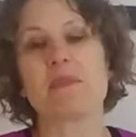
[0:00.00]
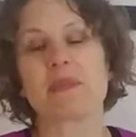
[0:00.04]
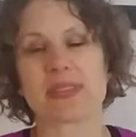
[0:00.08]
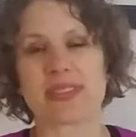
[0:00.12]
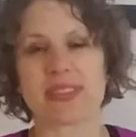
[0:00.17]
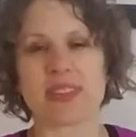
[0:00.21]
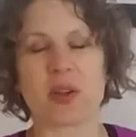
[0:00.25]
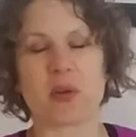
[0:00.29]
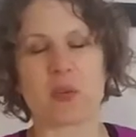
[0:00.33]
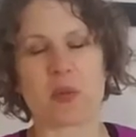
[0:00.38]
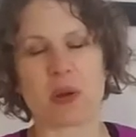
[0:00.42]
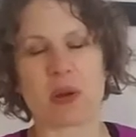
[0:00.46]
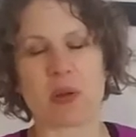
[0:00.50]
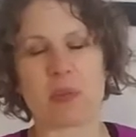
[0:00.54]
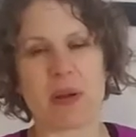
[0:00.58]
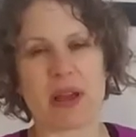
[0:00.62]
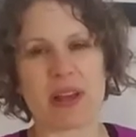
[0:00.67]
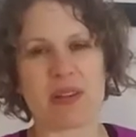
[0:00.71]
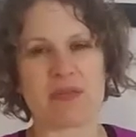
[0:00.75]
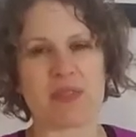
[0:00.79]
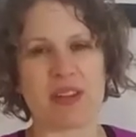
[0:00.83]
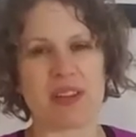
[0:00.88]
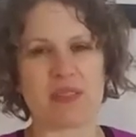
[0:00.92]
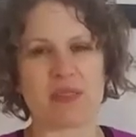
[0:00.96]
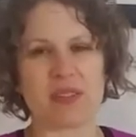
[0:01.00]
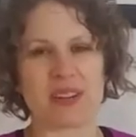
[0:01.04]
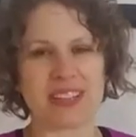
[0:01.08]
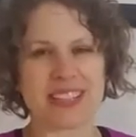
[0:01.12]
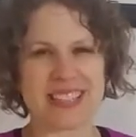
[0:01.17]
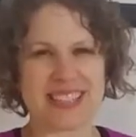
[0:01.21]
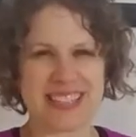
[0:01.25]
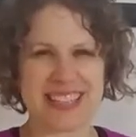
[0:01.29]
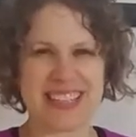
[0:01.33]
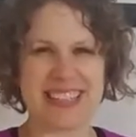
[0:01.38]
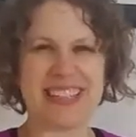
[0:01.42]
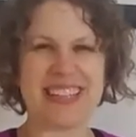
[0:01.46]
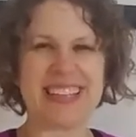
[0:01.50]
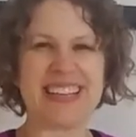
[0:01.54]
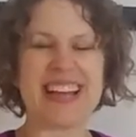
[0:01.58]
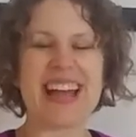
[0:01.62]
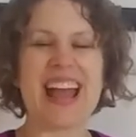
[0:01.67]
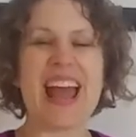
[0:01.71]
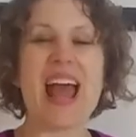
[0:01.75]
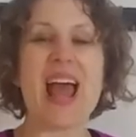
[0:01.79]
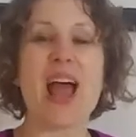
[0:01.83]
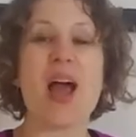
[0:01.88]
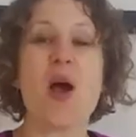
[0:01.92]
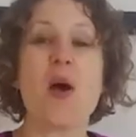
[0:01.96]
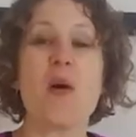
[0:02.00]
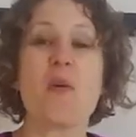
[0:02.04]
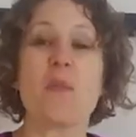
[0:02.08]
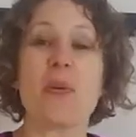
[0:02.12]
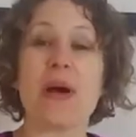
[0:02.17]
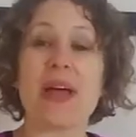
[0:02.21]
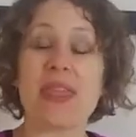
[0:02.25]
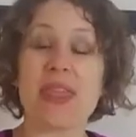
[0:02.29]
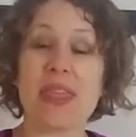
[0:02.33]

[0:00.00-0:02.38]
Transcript: they're one of my favorites, but